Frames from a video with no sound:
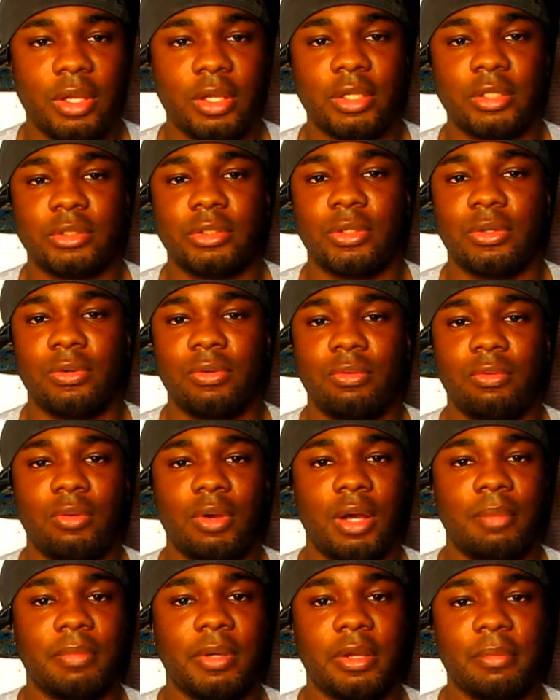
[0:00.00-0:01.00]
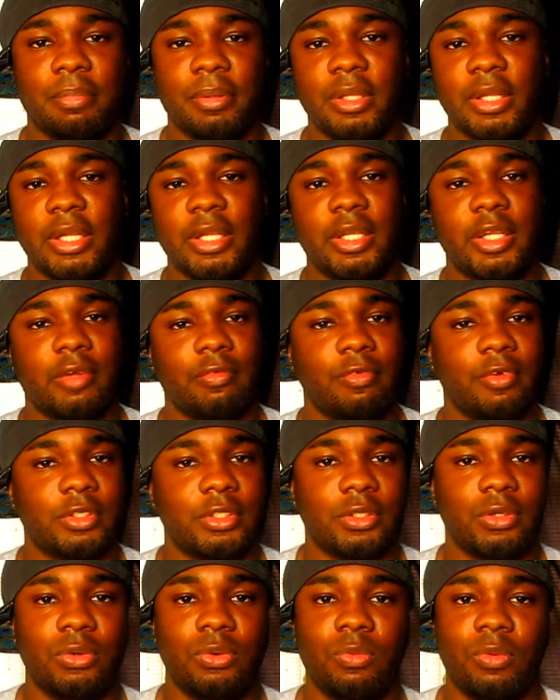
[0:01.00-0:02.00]
So I'm completely indifferent
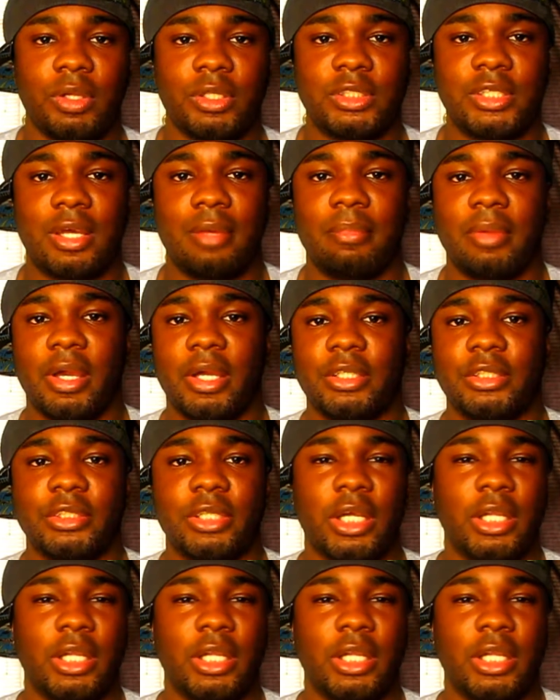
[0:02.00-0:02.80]
to who wins that match.